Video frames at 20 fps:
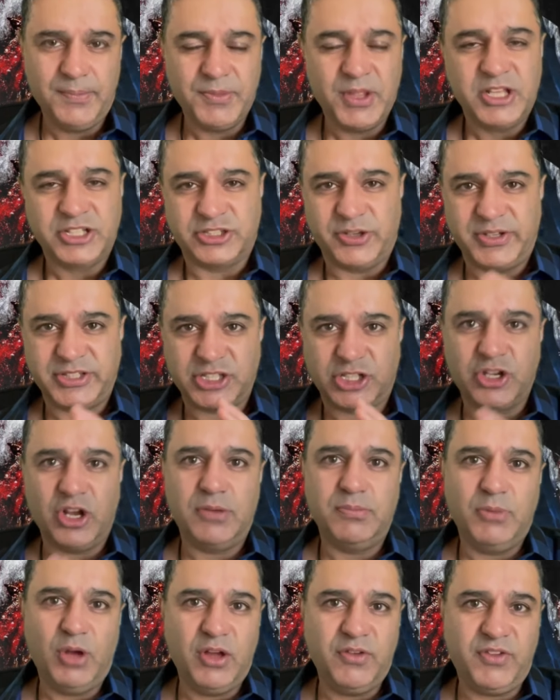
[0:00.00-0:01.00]
So it's a good
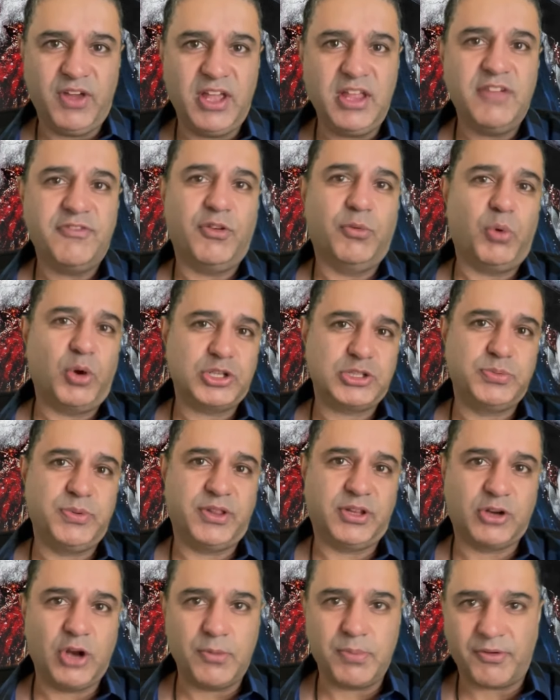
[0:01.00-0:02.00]
movie for watching with a
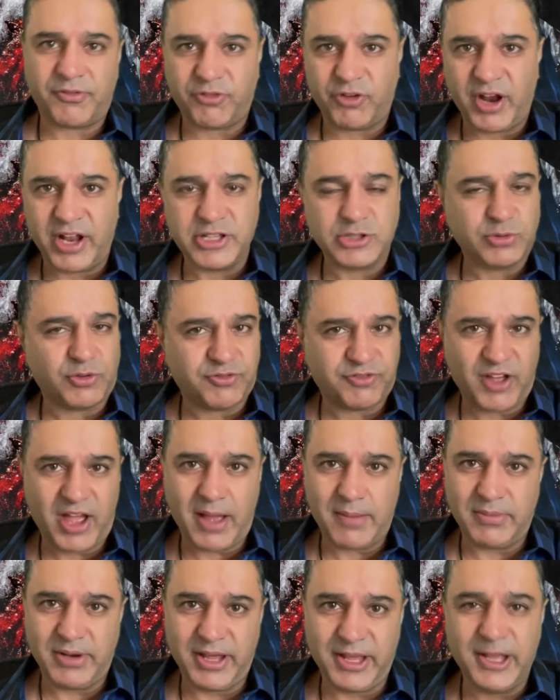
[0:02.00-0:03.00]
group of friends or
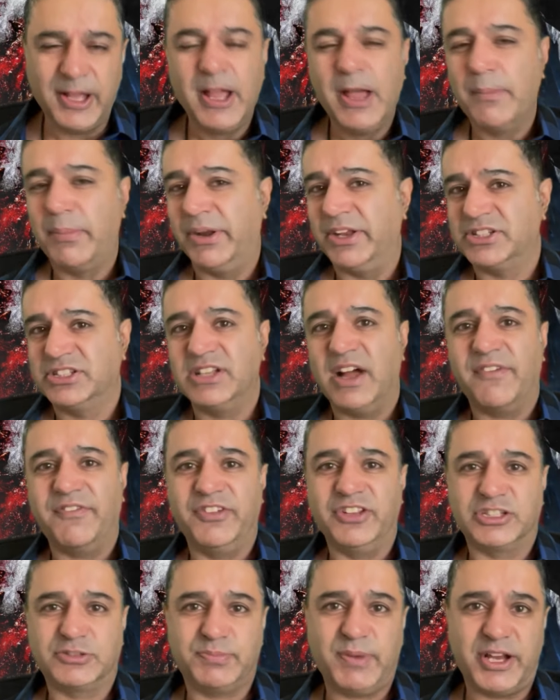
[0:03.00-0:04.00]
family, but it's nothing
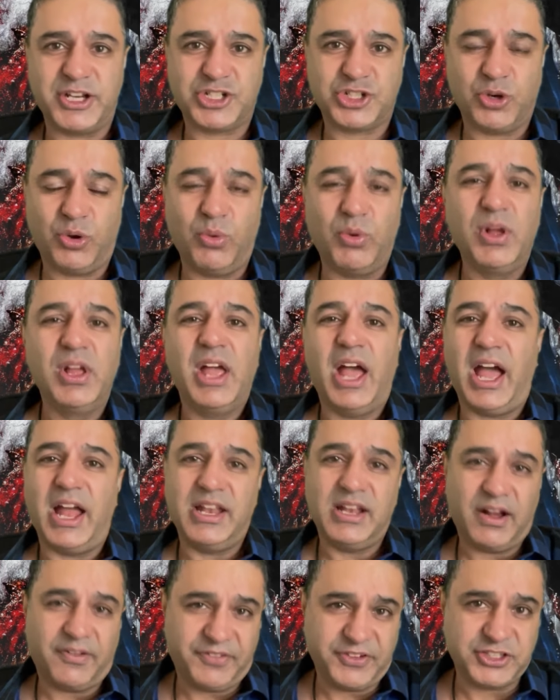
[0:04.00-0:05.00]
special and
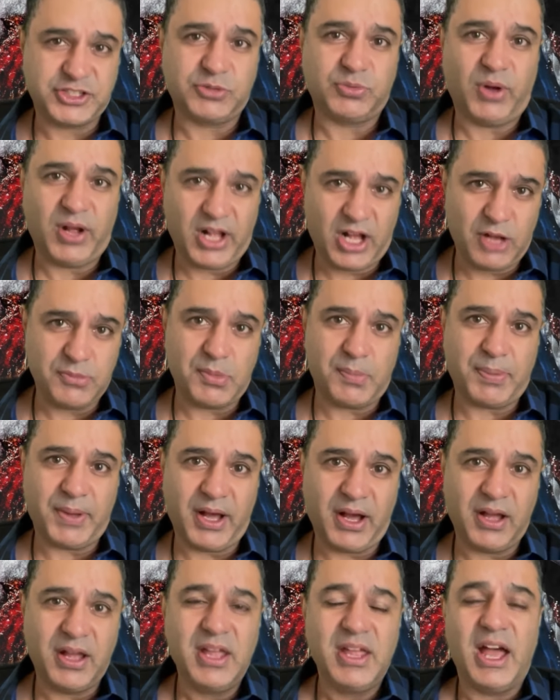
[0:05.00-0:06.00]
nothing to write home
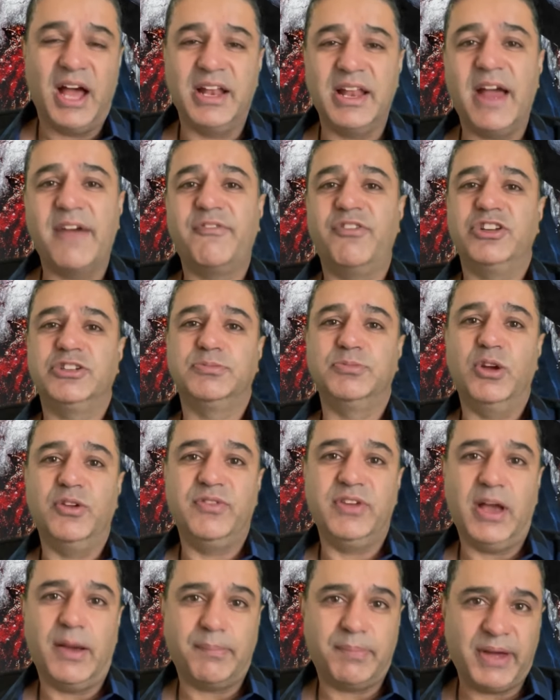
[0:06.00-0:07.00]
about. An average
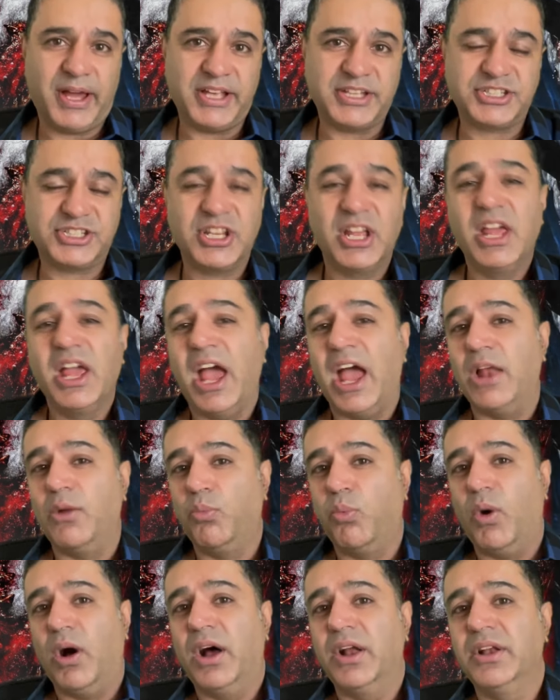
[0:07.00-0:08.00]
movie at best, and
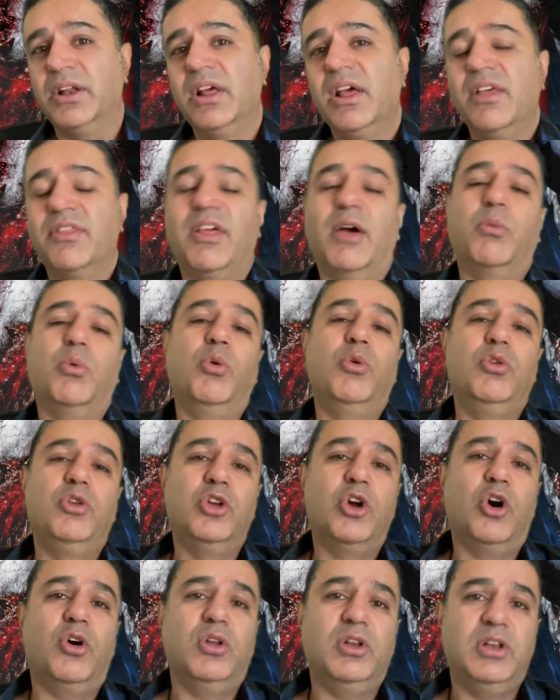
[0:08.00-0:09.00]
one that will
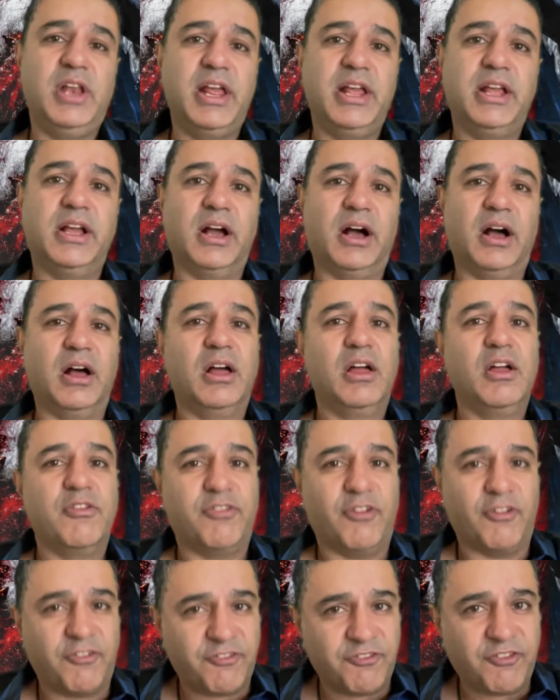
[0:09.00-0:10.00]
not linger for
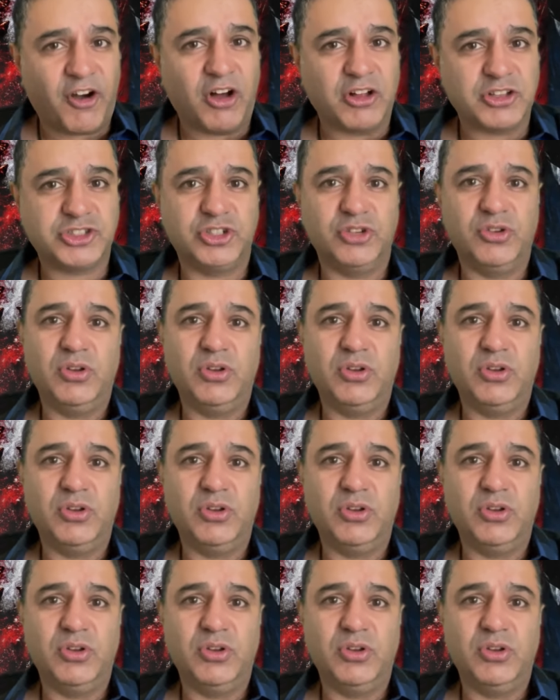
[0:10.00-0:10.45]
far too